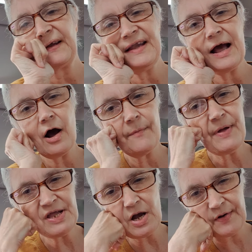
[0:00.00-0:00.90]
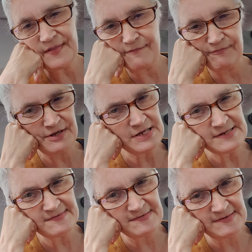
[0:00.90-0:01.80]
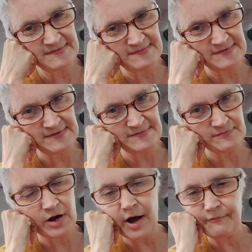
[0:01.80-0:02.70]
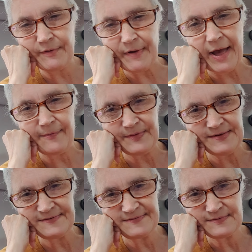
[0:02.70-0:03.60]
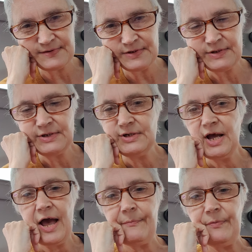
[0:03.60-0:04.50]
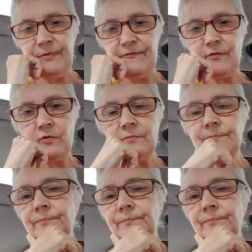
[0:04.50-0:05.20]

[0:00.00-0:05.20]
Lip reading: Now, I've been going there for years and years and years, right? I've never had this happen before.